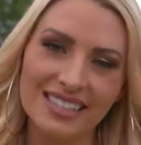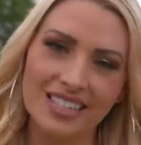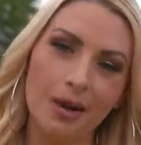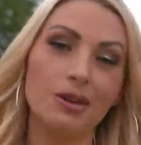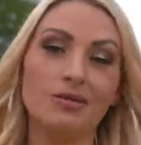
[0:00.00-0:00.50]
as
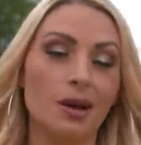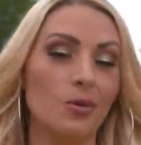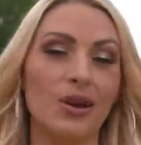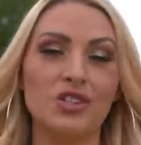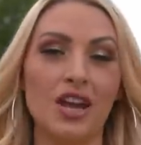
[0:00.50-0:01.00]

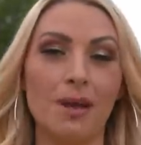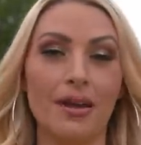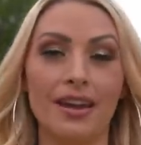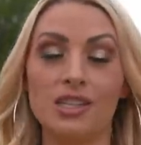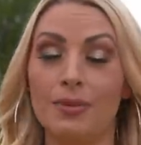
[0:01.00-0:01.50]
WWE
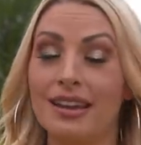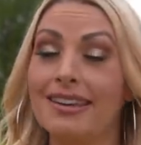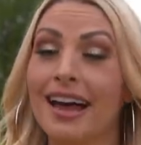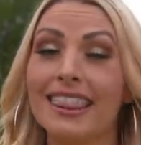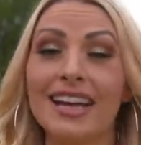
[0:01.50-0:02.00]
Champion has been
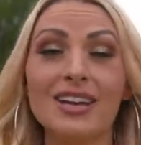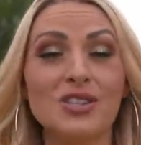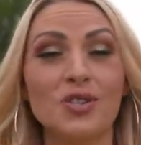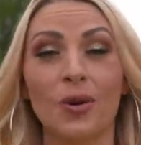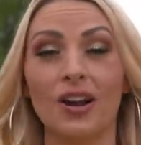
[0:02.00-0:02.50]
nothing
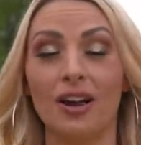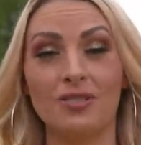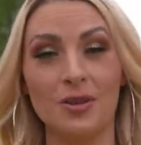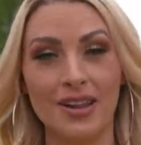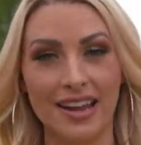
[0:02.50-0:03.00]
short of
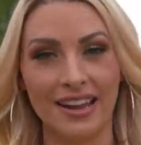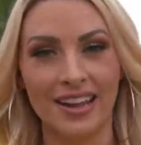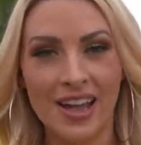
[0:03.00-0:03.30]
unique.